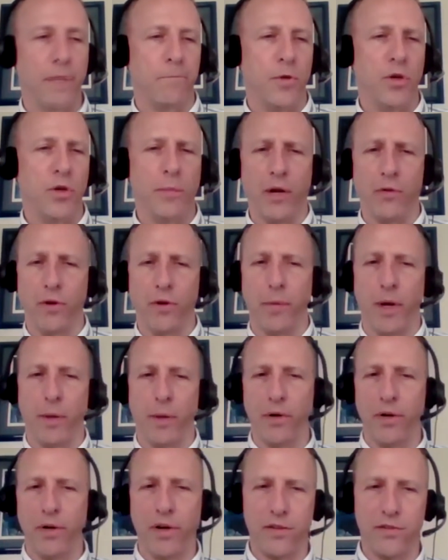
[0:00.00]
You might
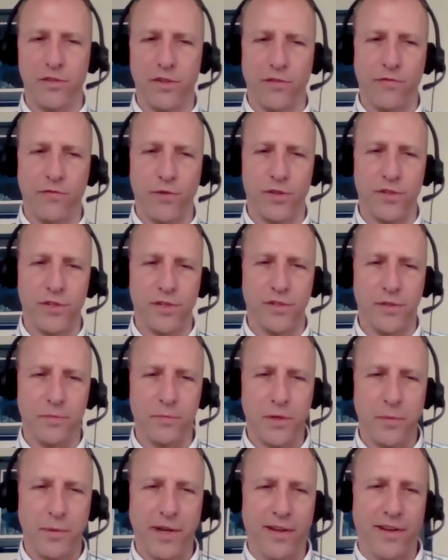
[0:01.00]
remember it as Air Force
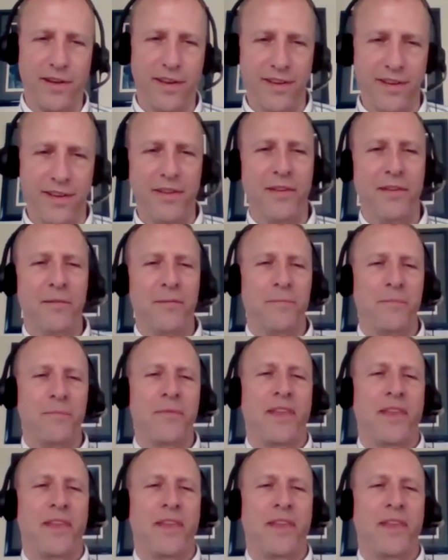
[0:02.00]
Systems Command. Right.